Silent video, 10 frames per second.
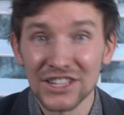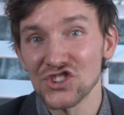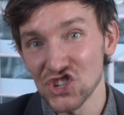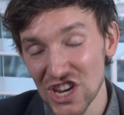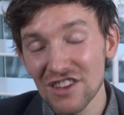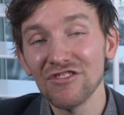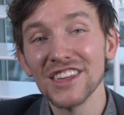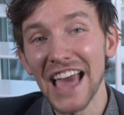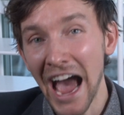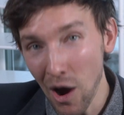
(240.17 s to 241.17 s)
achieve
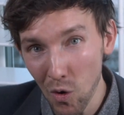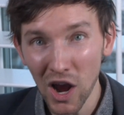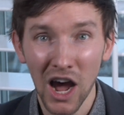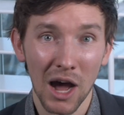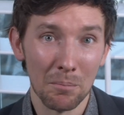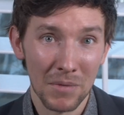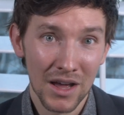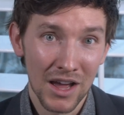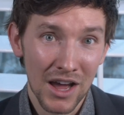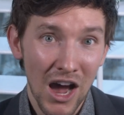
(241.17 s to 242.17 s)
the outcome
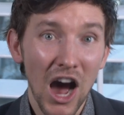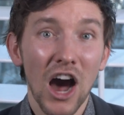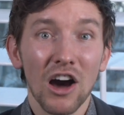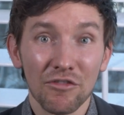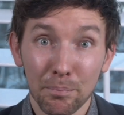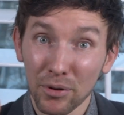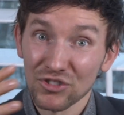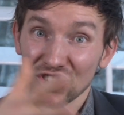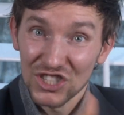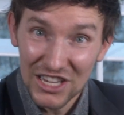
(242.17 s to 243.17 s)
of
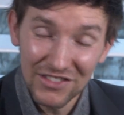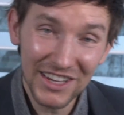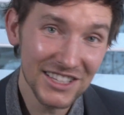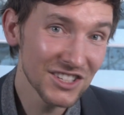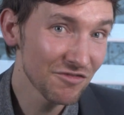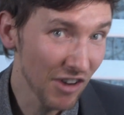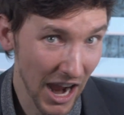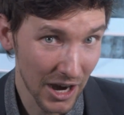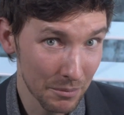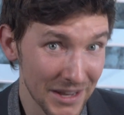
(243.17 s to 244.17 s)
perceiving its
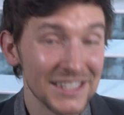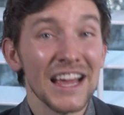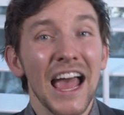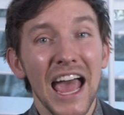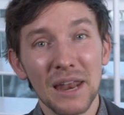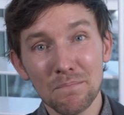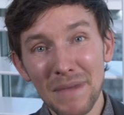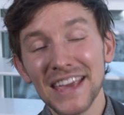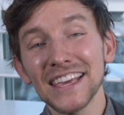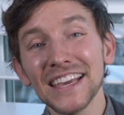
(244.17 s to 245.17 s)
environment and
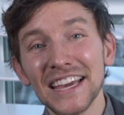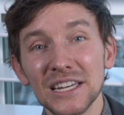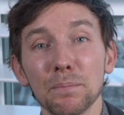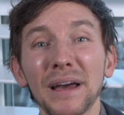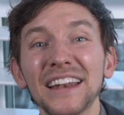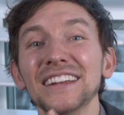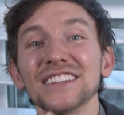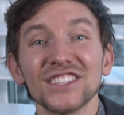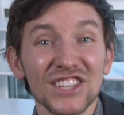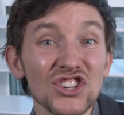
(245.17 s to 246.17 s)
making independent
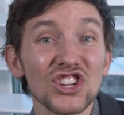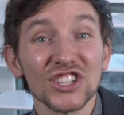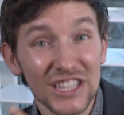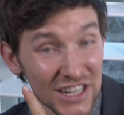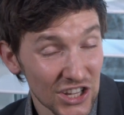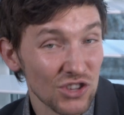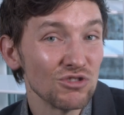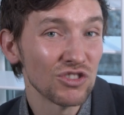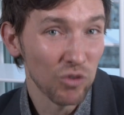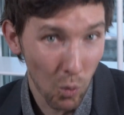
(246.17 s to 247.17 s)
decisions in a
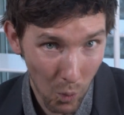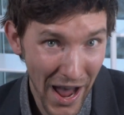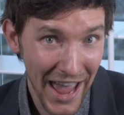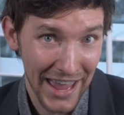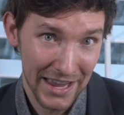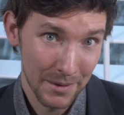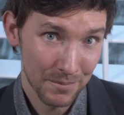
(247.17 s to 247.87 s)
useful way.